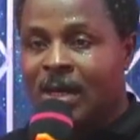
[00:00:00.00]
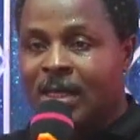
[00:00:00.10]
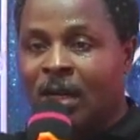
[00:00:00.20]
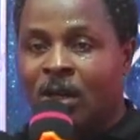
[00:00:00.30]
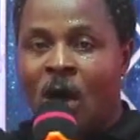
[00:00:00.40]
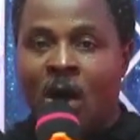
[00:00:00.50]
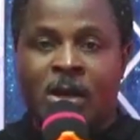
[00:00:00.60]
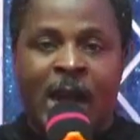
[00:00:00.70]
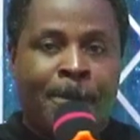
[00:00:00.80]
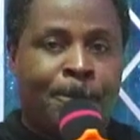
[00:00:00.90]
The Lord
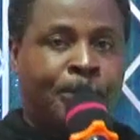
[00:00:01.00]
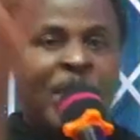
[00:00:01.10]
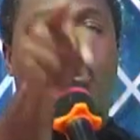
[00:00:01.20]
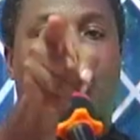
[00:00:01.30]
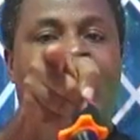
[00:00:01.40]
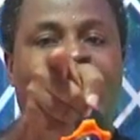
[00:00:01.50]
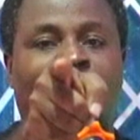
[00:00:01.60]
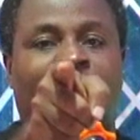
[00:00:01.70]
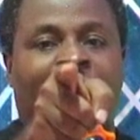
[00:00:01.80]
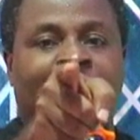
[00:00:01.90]
rebuke you in
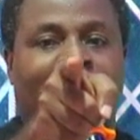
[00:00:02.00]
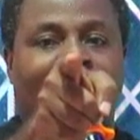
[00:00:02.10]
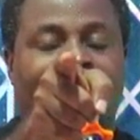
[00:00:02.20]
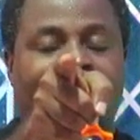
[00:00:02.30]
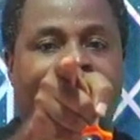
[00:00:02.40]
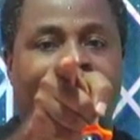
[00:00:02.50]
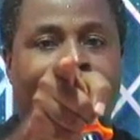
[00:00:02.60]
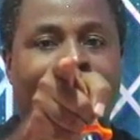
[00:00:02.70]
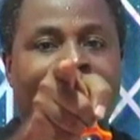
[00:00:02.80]
Jesus' name.